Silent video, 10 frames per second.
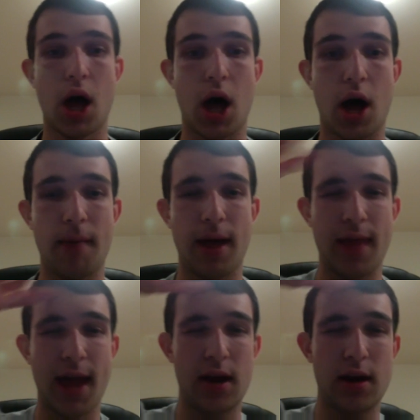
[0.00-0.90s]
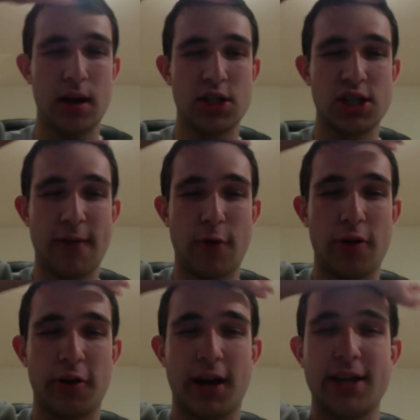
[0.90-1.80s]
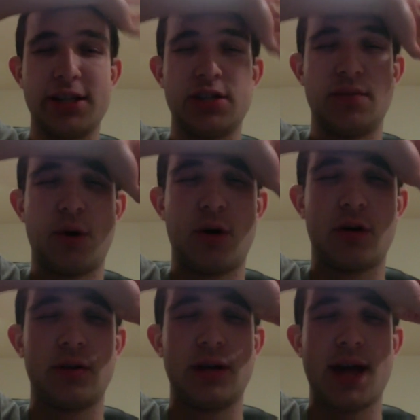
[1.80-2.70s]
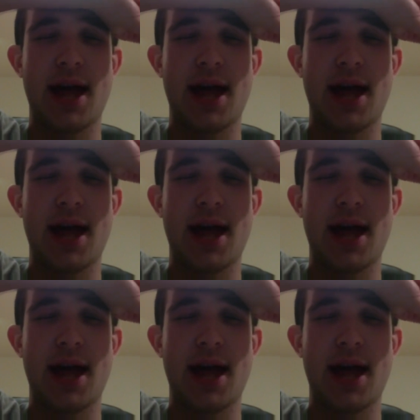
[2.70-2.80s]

And then several other cases of burglary,